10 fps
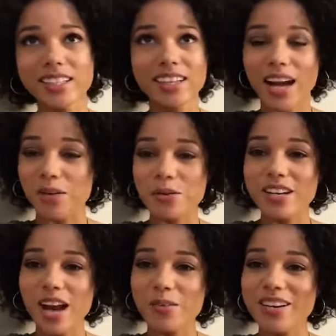
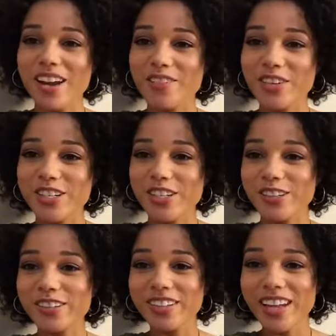would never
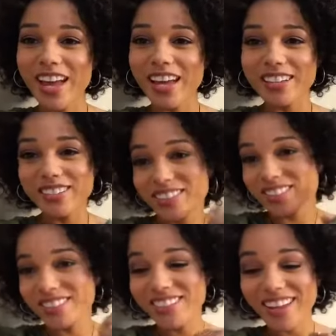do, and
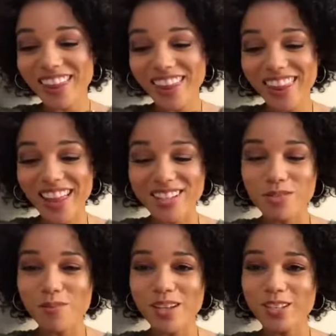that's
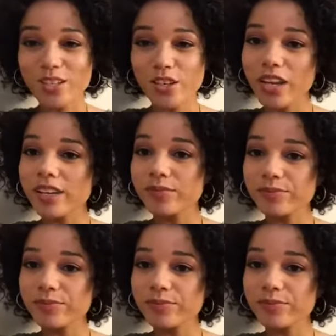what makes her unique.